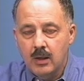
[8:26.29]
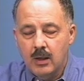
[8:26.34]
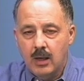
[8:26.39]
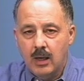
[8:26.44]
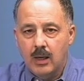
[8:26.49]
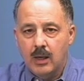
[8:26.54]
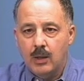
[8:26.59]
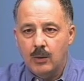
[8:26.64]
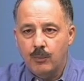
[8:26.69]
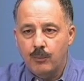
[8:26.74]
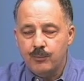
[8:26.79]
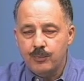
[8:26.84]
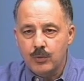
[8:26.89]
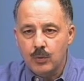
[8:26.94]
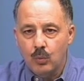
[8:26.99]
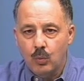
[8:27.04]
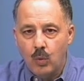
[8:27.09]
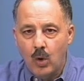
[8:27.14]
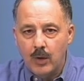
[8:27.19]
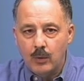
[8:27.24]

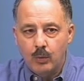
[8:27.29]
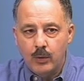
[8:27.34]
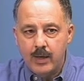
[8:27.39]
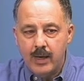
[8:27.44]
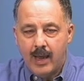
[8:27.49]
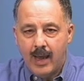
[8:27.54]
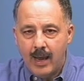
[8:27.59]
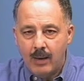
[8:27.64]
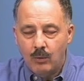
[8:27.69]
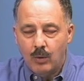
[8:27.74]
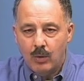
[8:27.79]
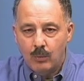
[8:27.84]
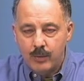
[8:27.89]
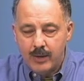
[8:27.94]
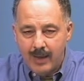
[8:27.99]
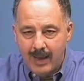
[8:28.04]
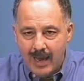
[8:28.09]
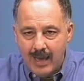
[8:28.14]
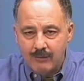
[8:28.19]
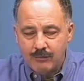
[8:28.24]
What
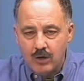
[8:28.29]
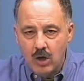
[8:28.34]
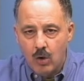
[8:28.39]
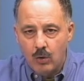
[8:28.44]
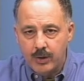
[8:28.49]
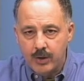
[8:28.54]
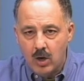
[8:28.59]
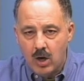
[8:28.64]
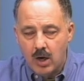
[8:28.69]
we have going